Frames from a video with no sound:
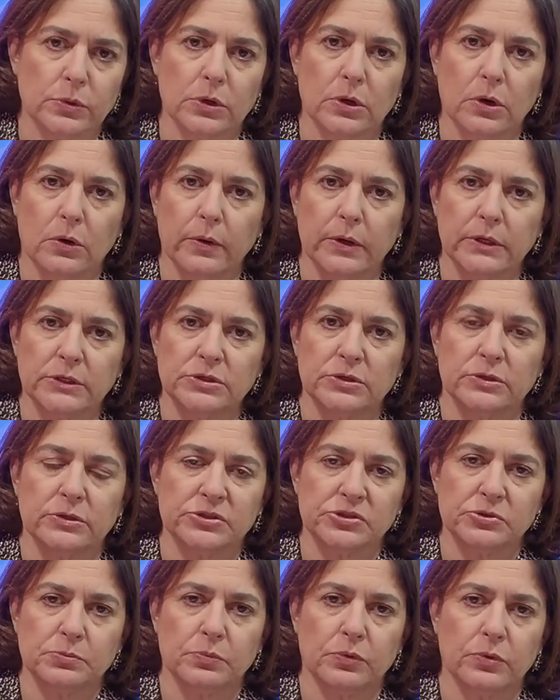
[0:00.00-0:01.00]
going to the
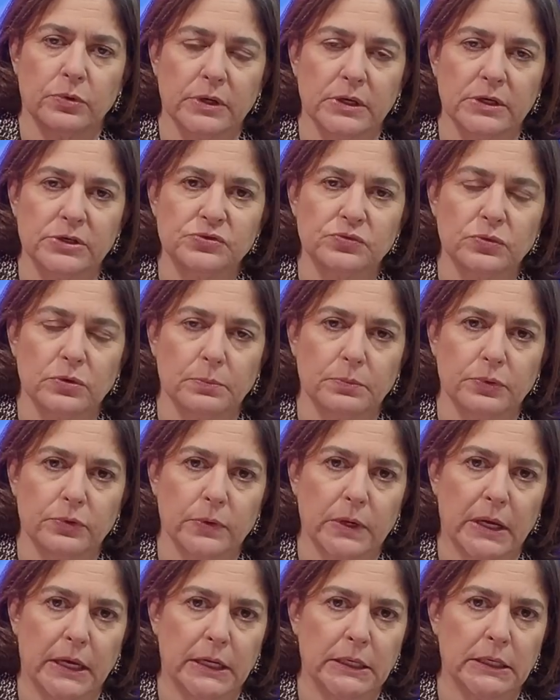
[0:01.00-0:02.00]
Support Israel
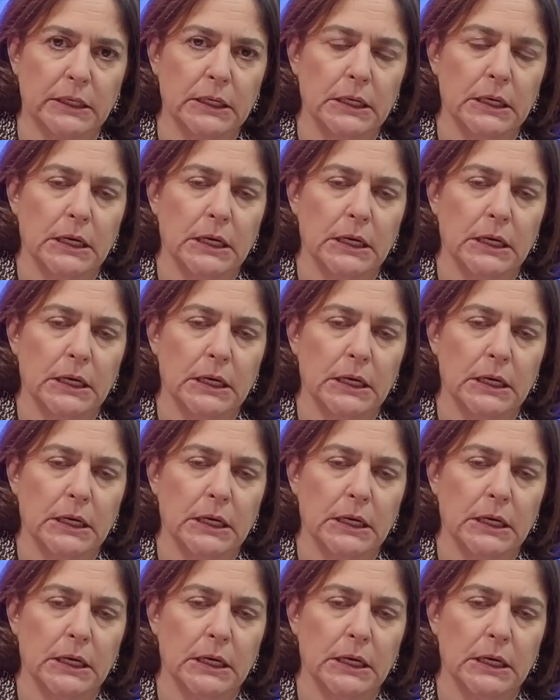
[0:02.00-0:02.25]
parade